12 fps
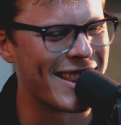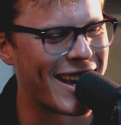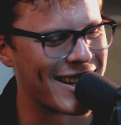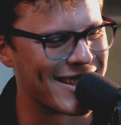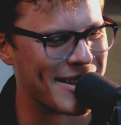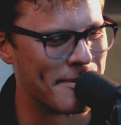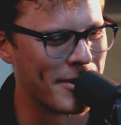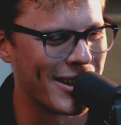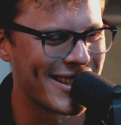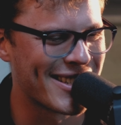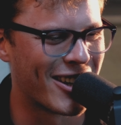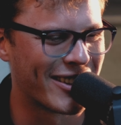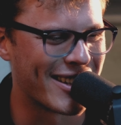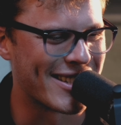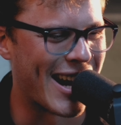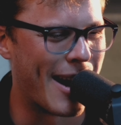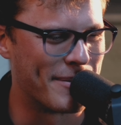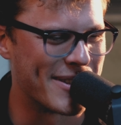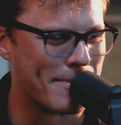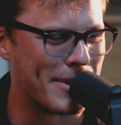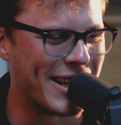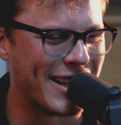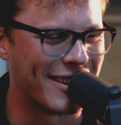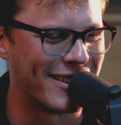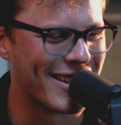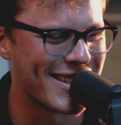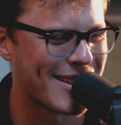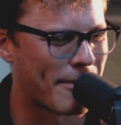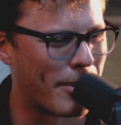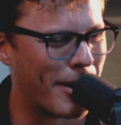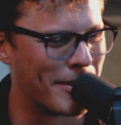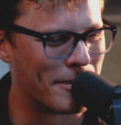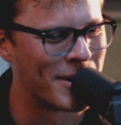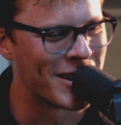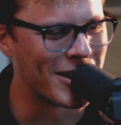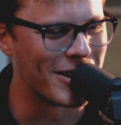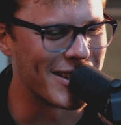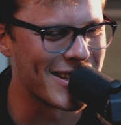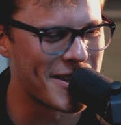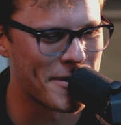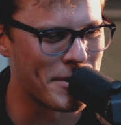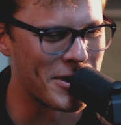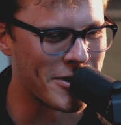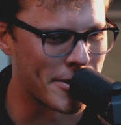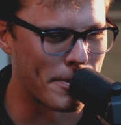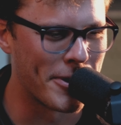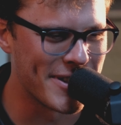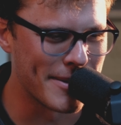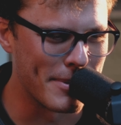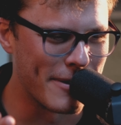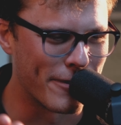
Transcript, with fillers: that, Tim. This is not the time to be. This is the problem with you. This is when you're supposed to be